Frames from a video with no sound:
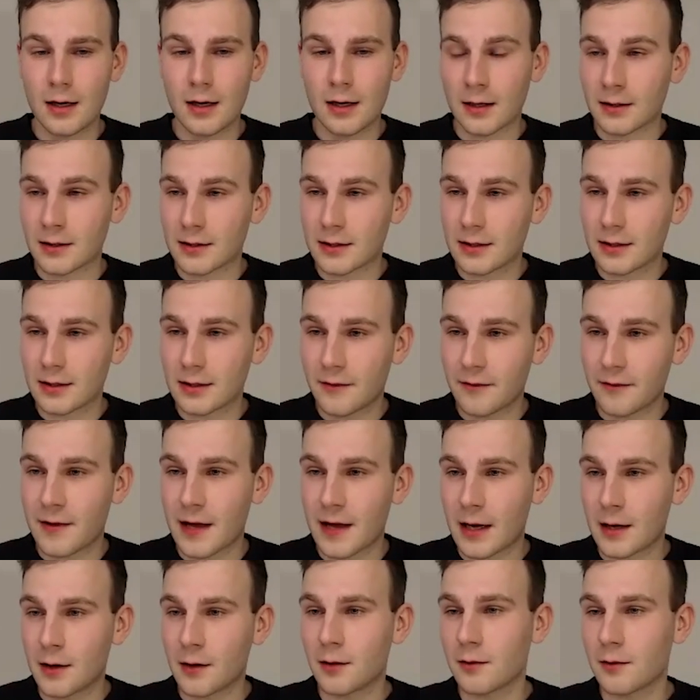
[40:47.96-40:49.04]
and
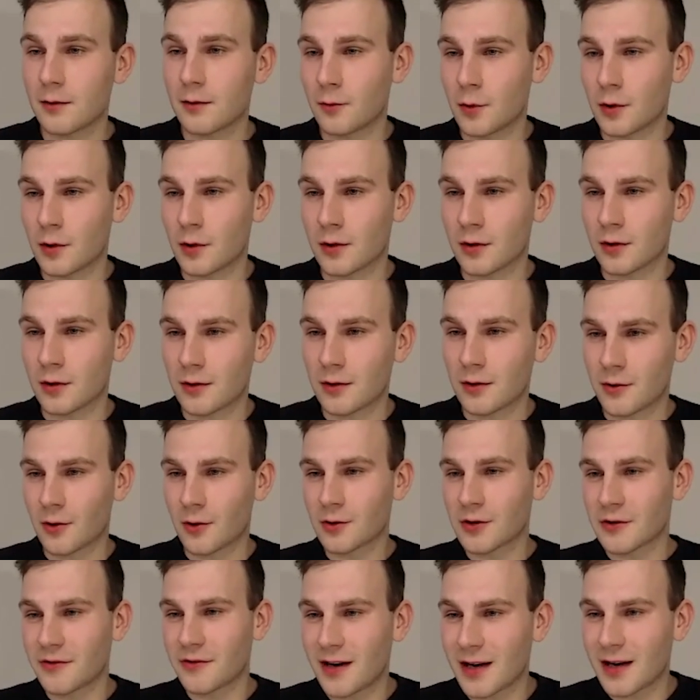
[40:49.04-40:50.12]
they will
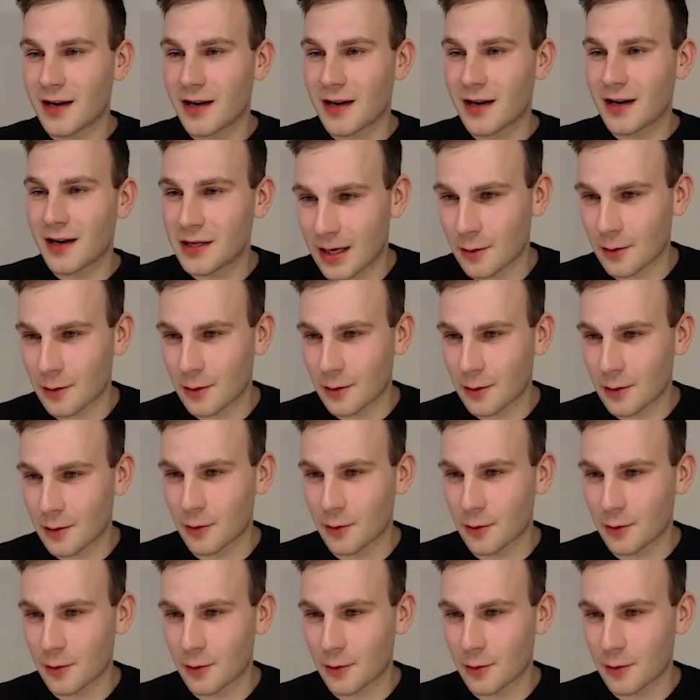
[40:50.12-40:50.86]
notify me, and